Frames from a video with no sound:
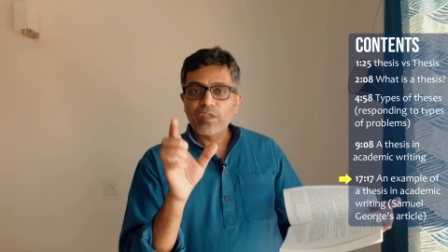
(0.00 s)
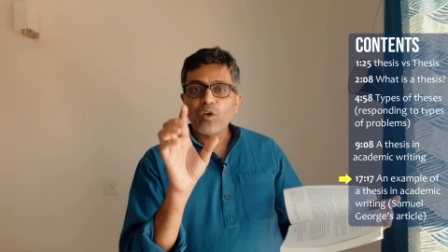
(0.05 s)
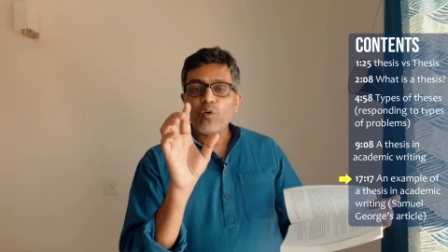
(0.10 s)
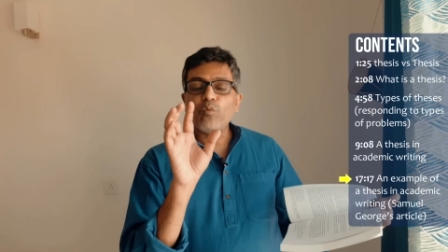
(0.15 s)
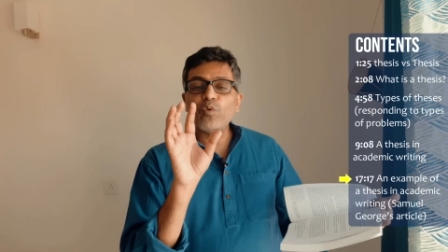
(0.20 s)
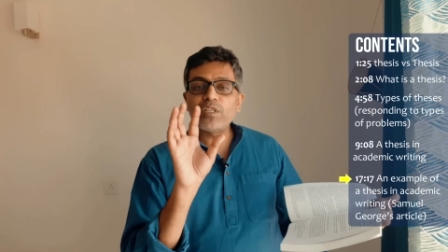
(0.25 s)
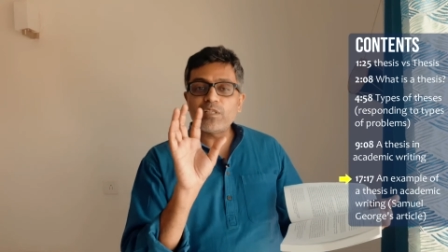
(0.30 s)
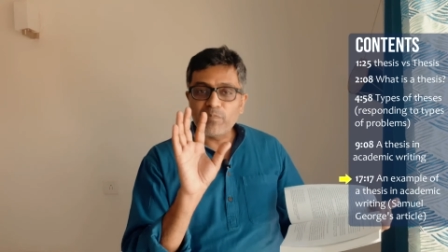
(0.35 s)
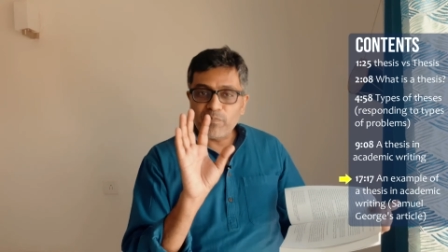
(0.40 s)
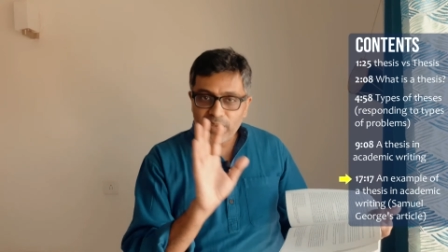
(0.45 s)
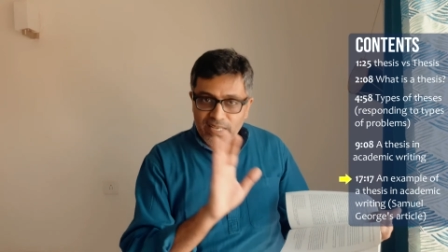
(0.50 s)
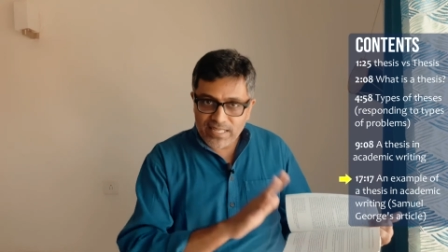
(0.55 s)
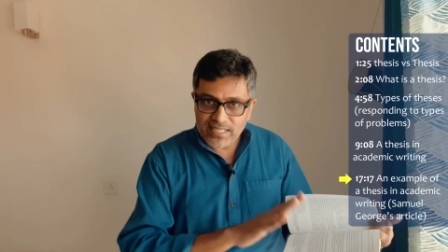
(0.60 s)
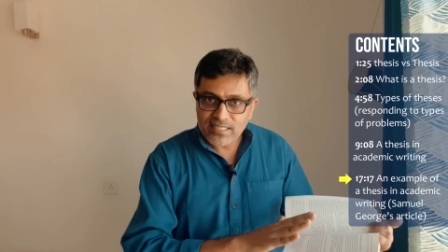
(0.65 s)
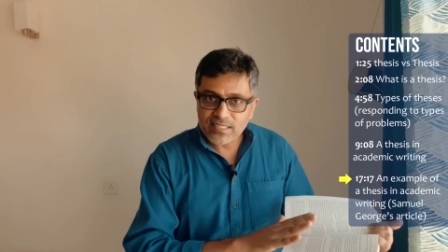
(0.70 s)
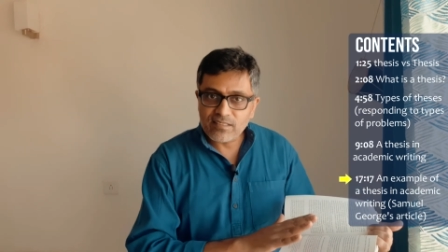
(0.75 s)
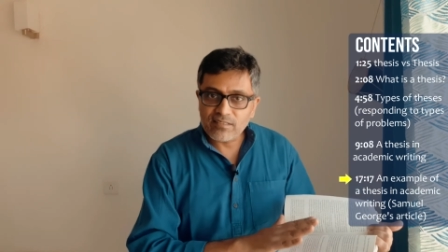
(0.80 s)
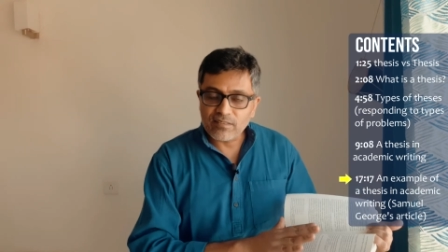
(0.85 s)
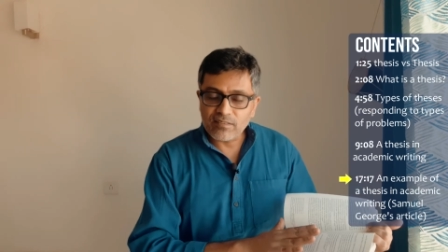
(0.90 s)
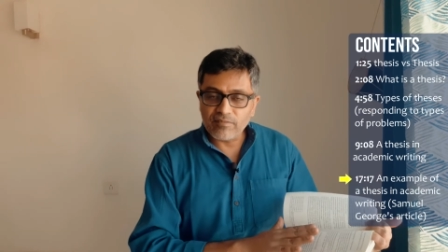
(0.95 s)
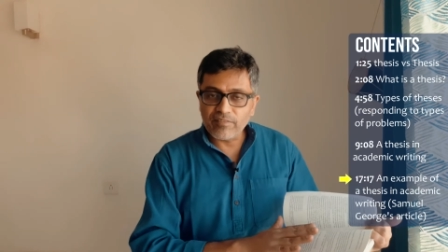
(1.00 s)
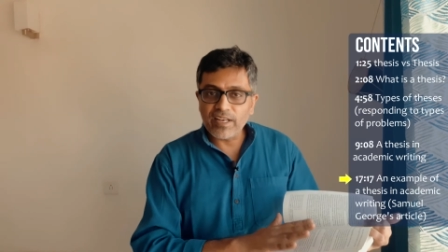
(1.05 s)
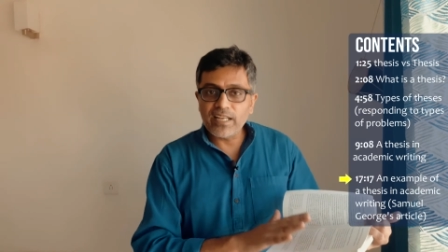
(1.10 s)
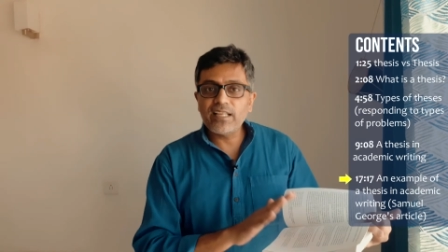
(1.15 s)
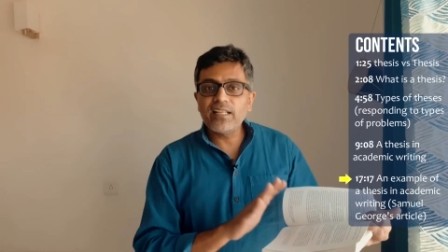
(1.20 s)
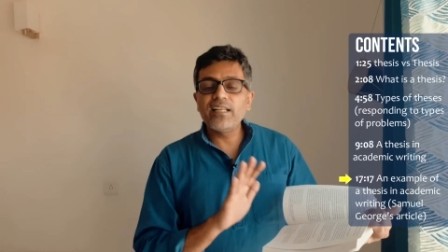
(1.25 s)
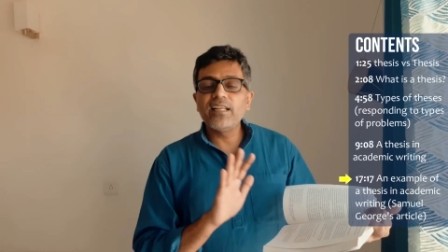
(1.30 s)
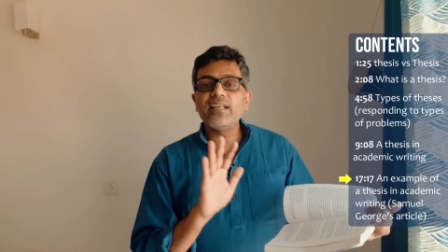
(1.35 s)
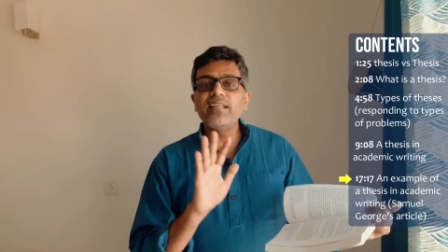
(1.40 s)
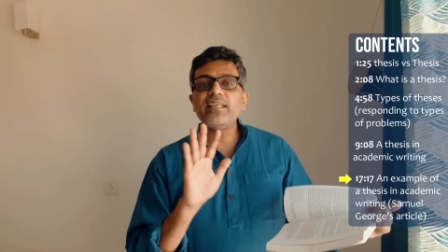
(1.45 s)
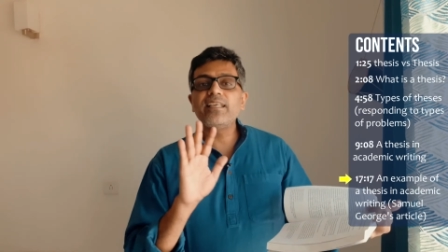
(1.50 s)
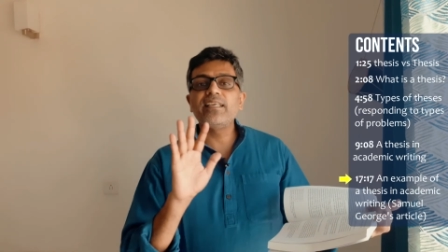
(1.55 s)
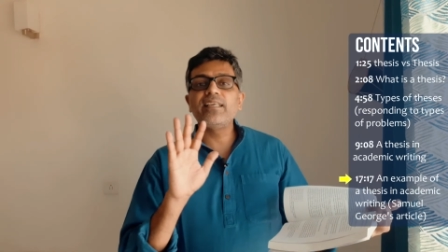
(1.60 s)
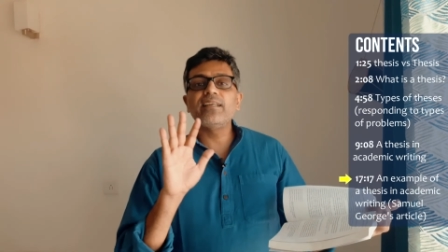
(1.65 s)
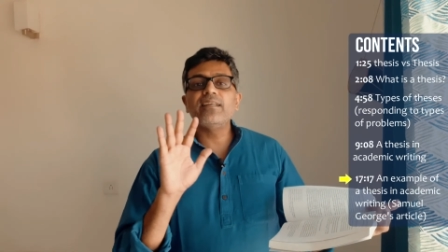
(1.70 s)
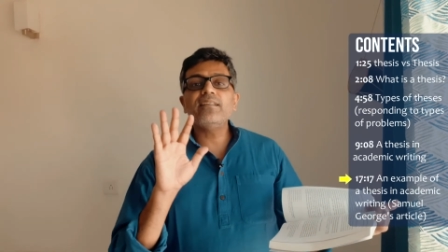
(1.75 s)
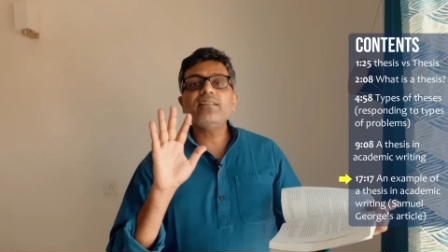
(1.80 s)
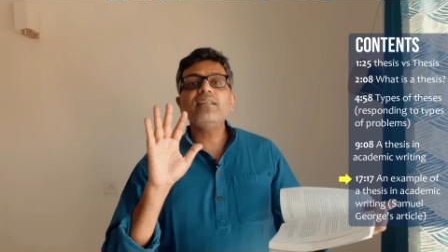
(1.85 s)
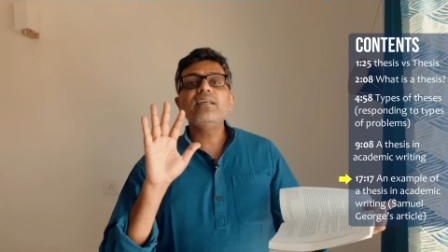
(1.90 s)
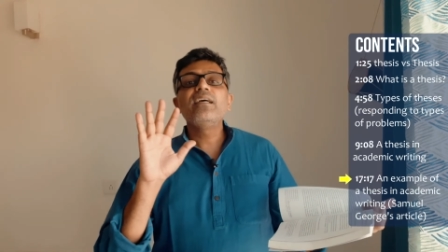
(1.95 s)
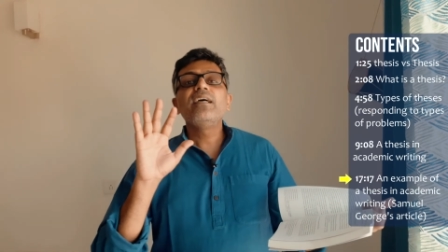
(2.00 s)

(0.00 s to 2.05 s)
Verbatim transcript: which means very clearly here